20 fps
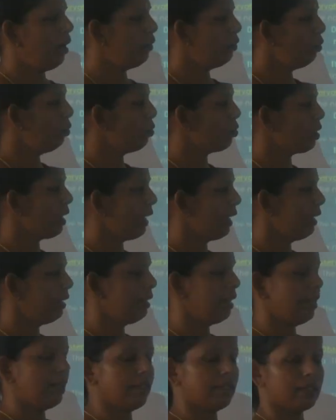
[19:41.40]
those iron
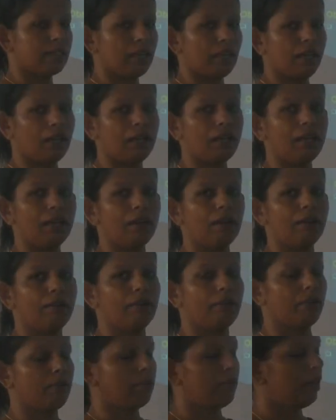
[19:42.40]
nails are
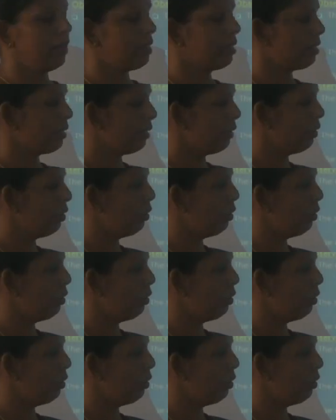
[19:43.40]
rusted